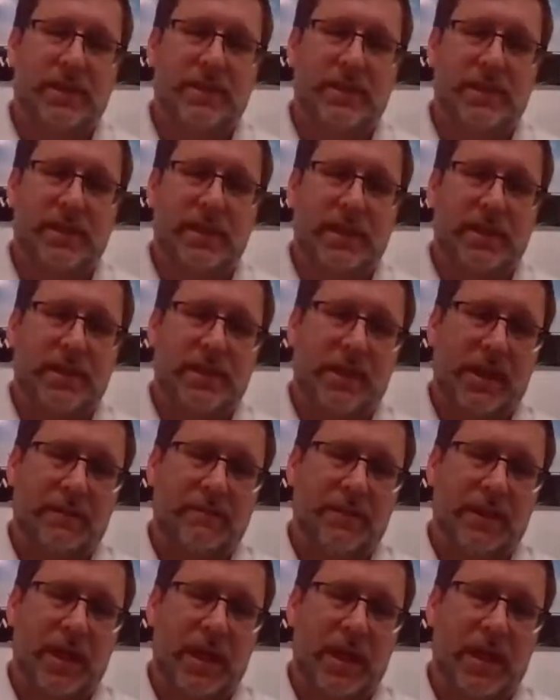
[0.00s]
It's 6
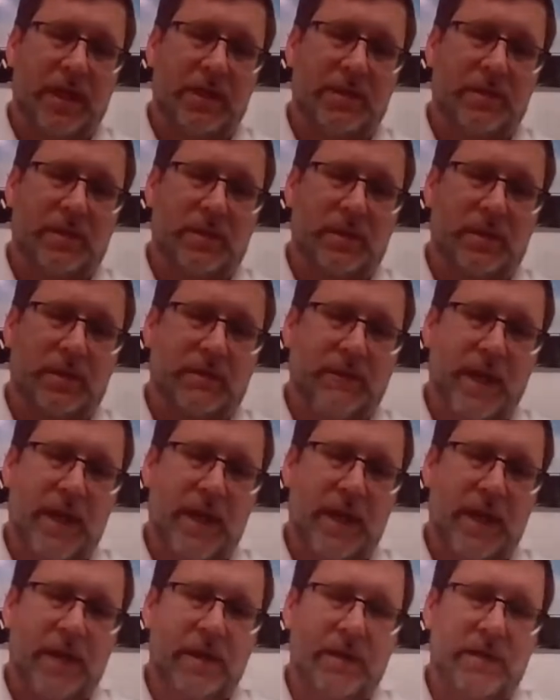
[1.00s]
times k, so you
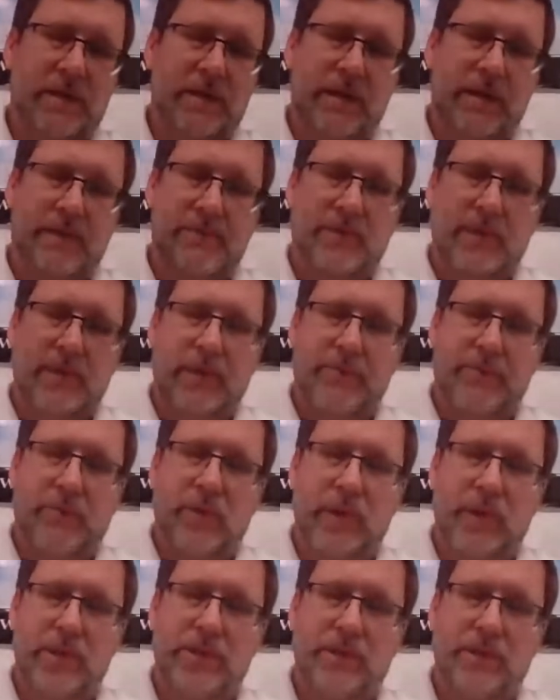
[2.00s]
divide the opposite
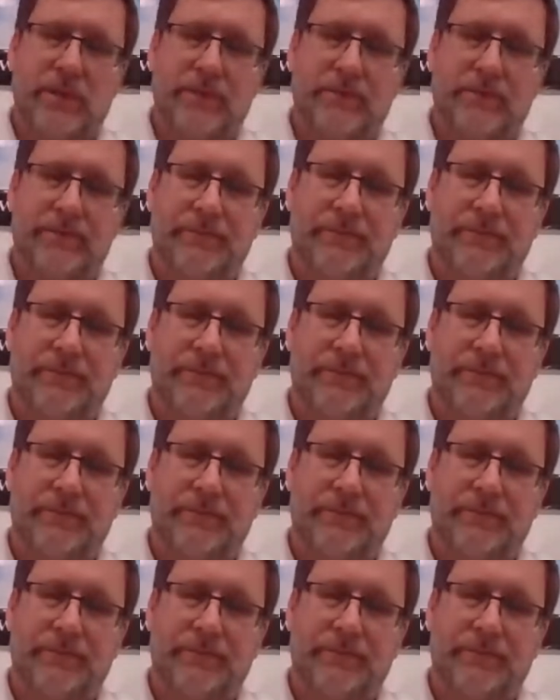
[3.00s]
operation.